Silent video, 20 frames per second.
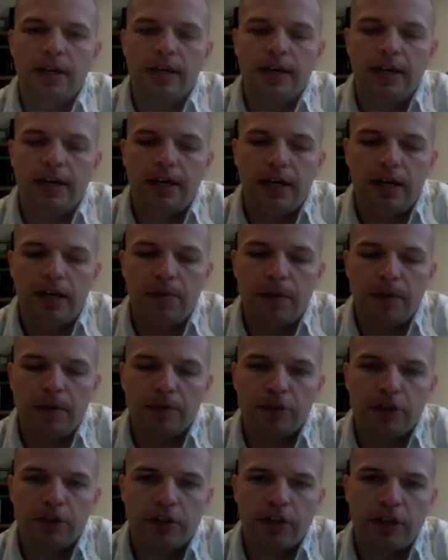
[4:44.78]
I'm
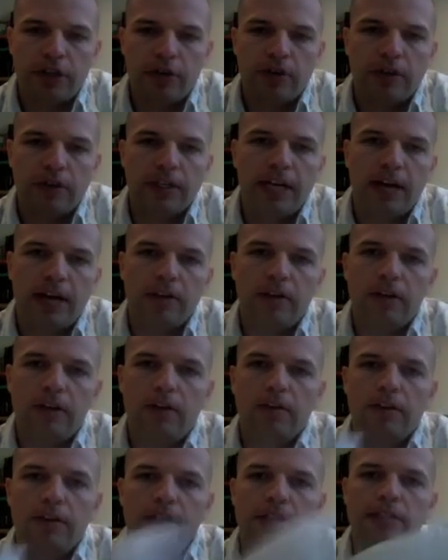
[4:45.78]
sure that you can
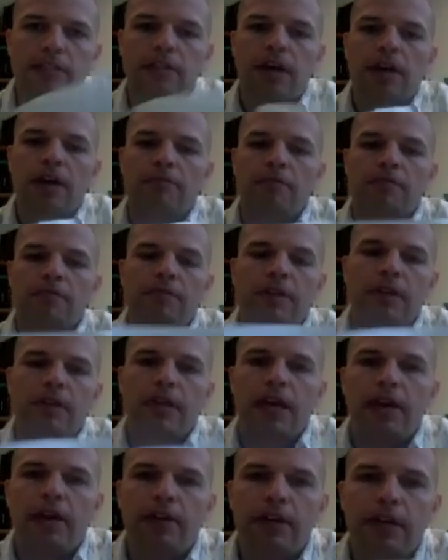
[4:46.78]
download this off of the
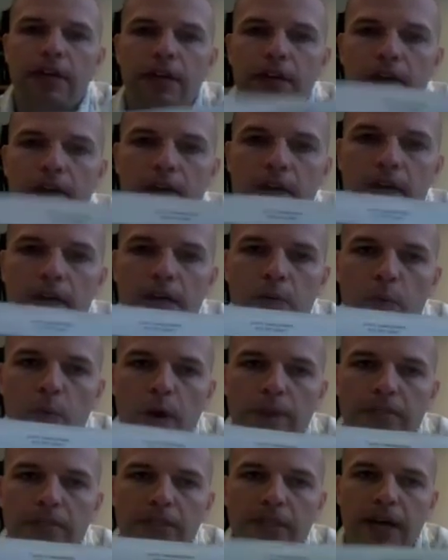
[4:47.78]
county
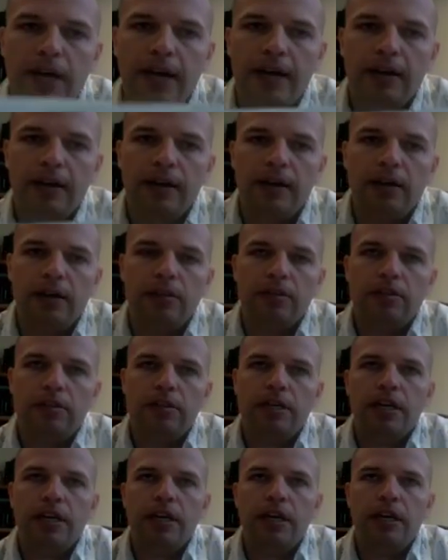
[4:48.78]
website,
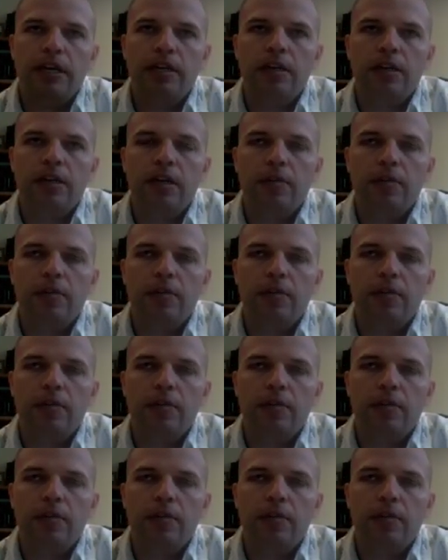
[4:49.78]
lcwy.org.